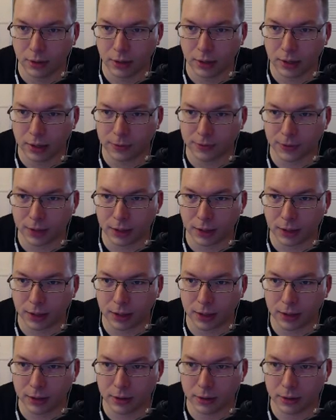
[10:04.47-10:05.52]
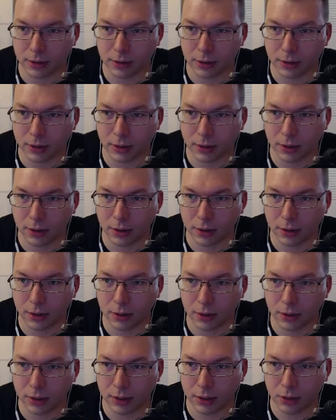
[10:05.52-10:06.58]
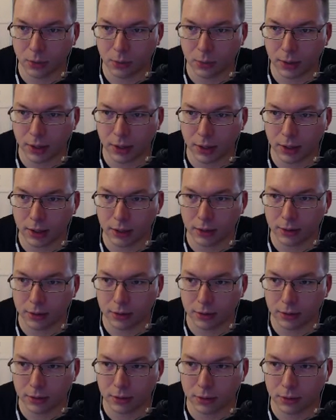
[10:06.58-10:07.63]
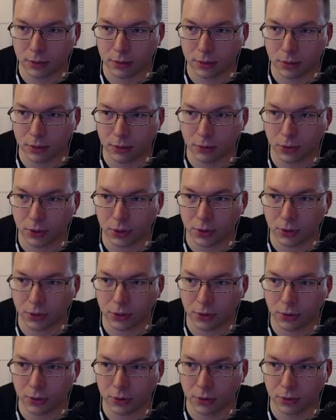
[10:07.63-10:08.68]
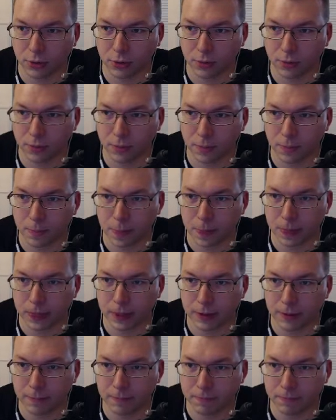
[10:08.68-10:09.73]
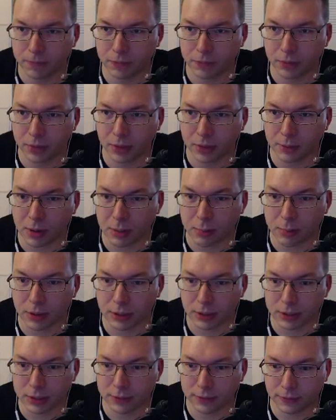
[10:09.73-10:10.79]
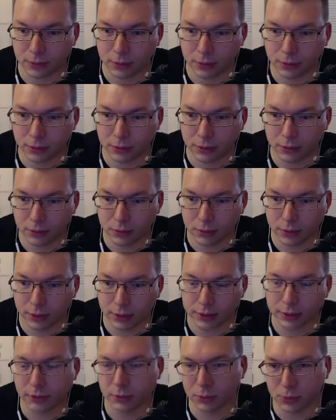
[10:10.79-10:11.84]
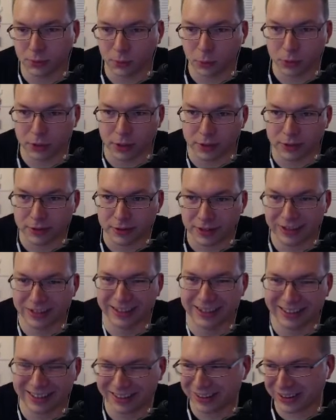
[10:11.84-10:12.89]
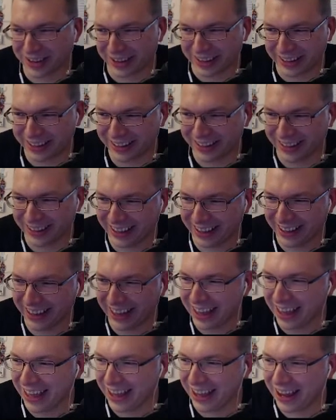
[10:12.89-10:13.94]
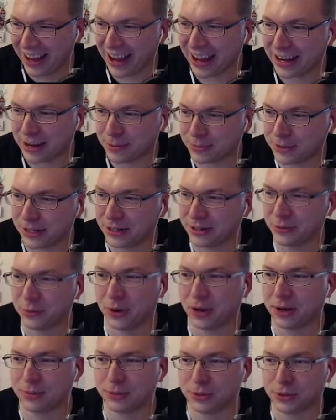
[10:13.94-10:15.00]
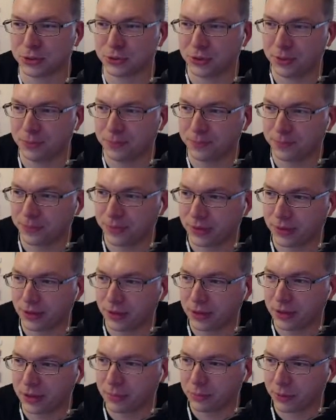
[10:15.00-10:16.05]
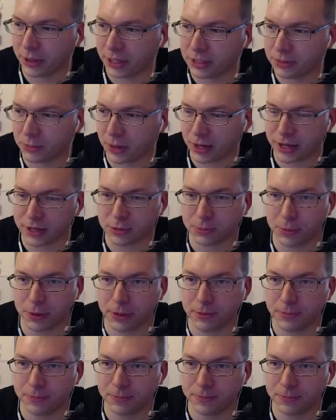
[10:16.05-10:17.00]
And if I can get it on the way over here, that might be less of a... It's still 24 seconds. Okay. Hey, Nemson. Welcome to the stream. Playing some KSP.